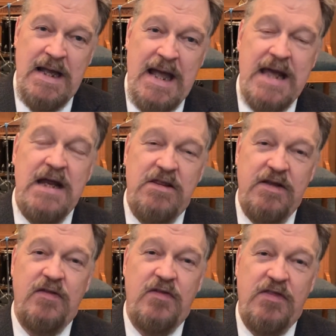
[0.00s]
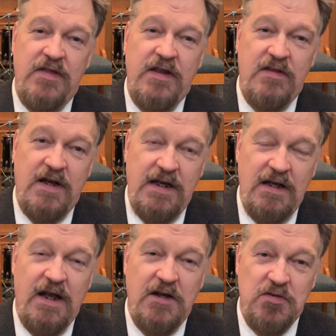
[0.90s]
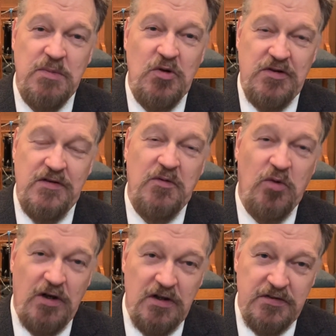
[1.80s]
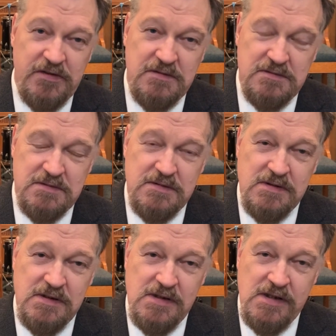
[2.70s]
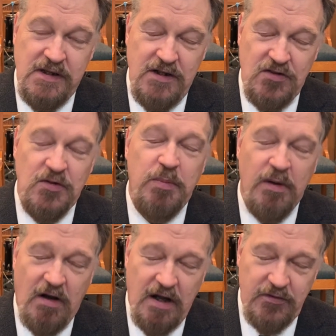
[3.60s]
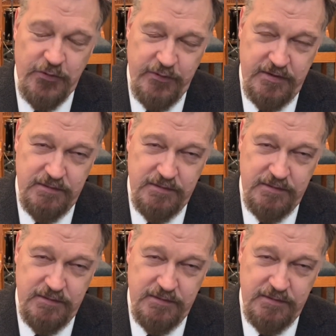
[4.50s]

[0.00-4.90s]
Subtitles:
and I think the thing that he likes most in the world is applause.